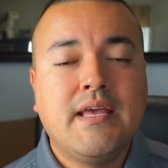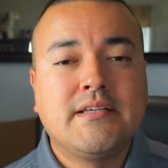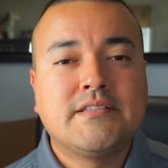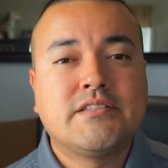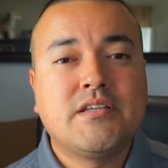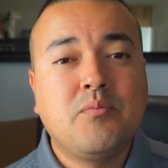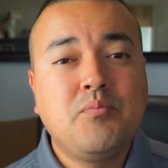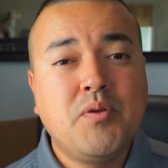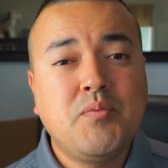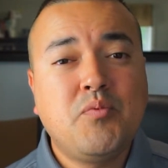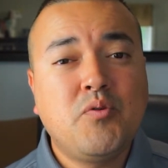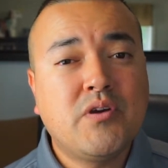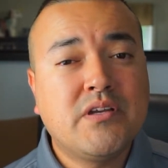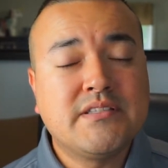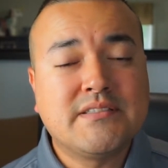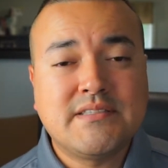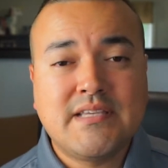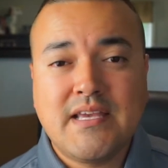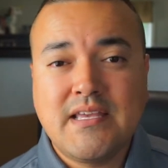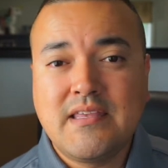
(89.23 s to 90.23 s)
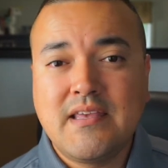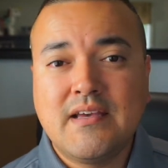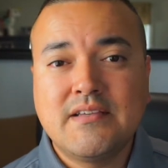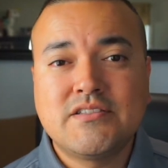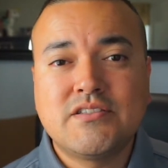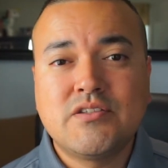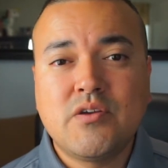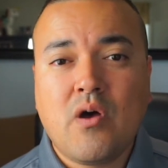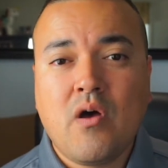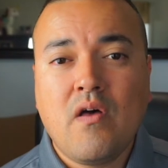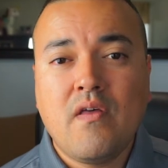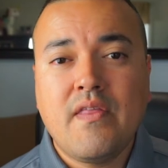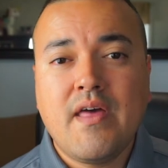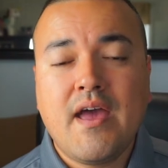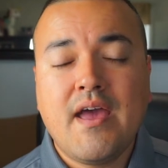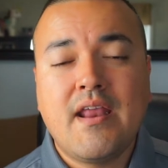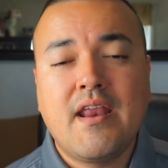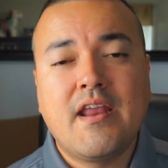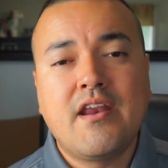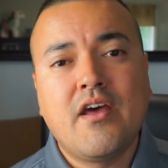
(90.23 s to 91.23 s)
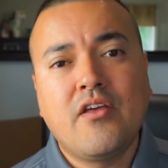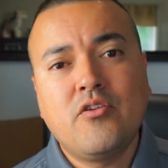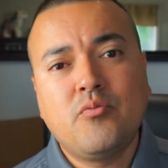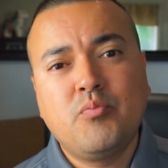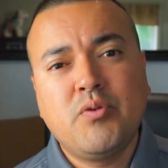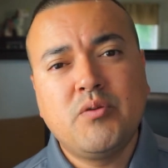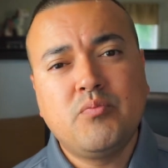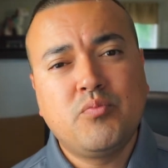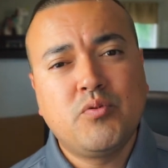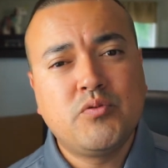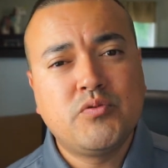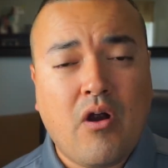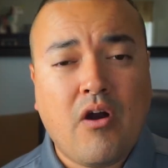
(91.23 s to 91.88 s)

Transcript: Some people can say yes to all that and other people